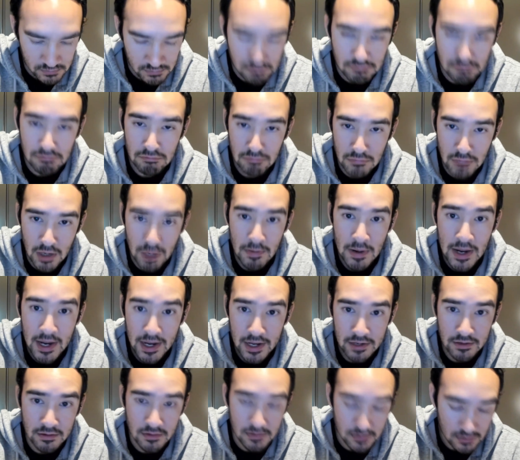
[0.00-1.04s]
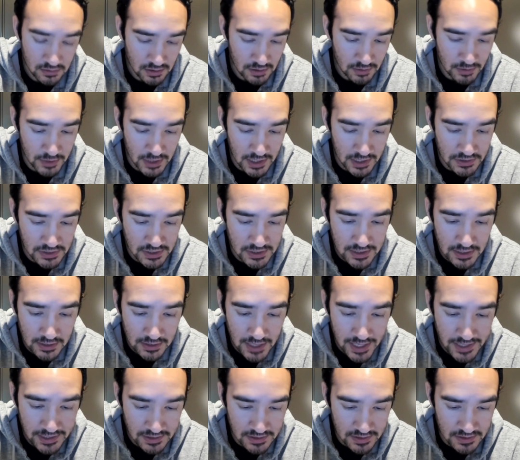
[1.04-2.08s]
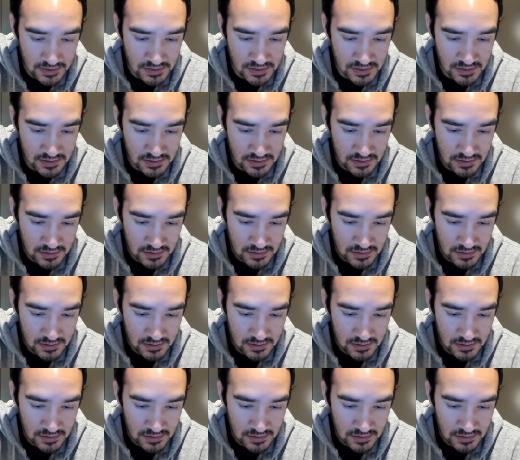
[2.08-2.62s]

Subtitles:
Not bad. I mean, I think I like this.